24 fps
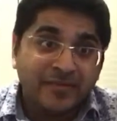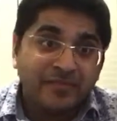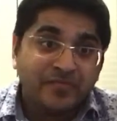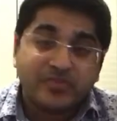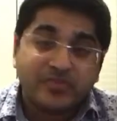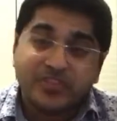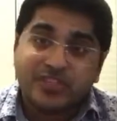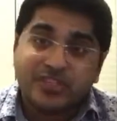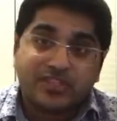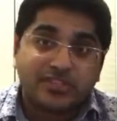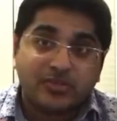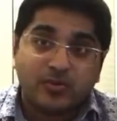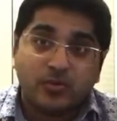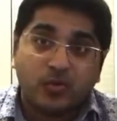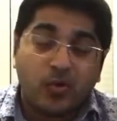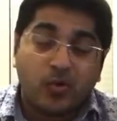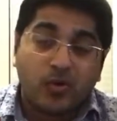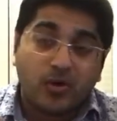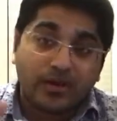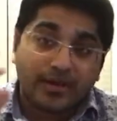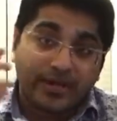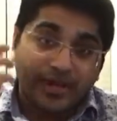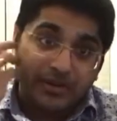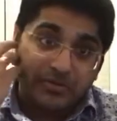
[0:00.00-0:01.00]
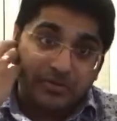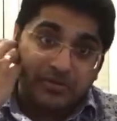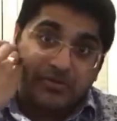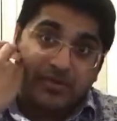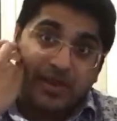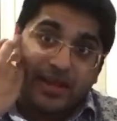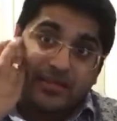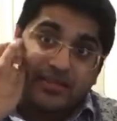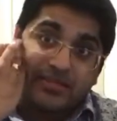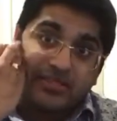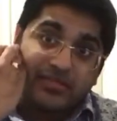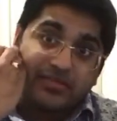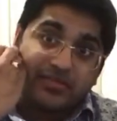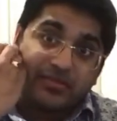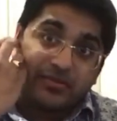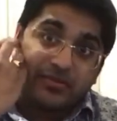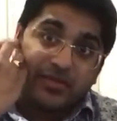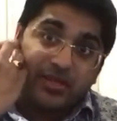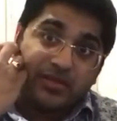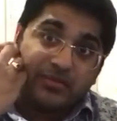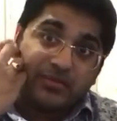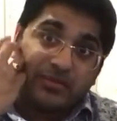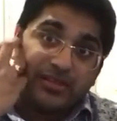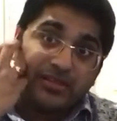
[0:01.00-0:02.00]
Just the War Games match, even,
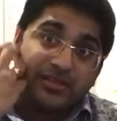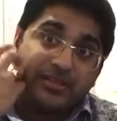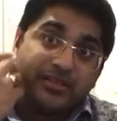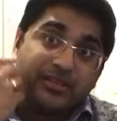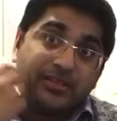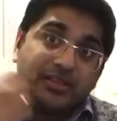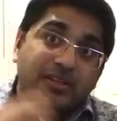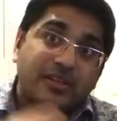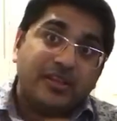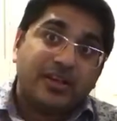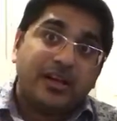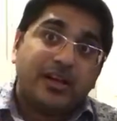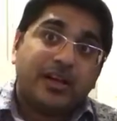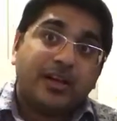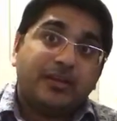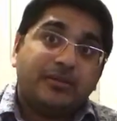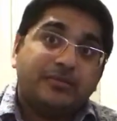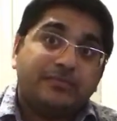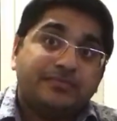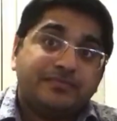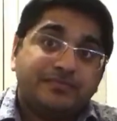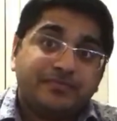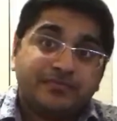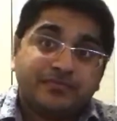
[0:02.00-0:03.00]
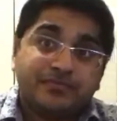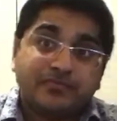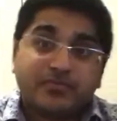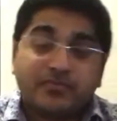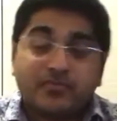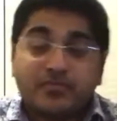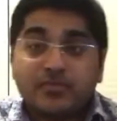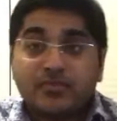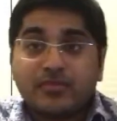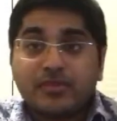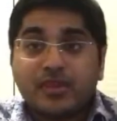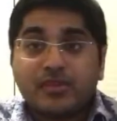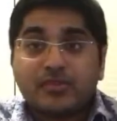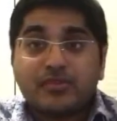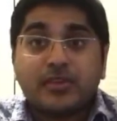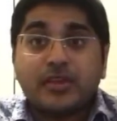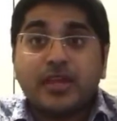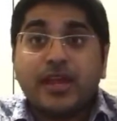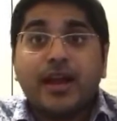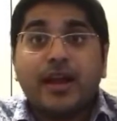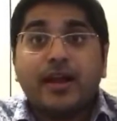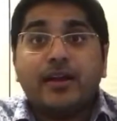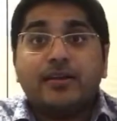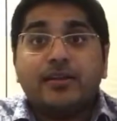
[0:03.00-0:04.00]
maybe. So,
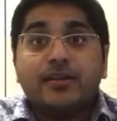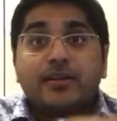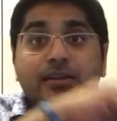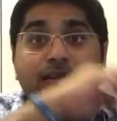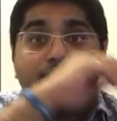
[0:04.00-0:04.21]
yeah.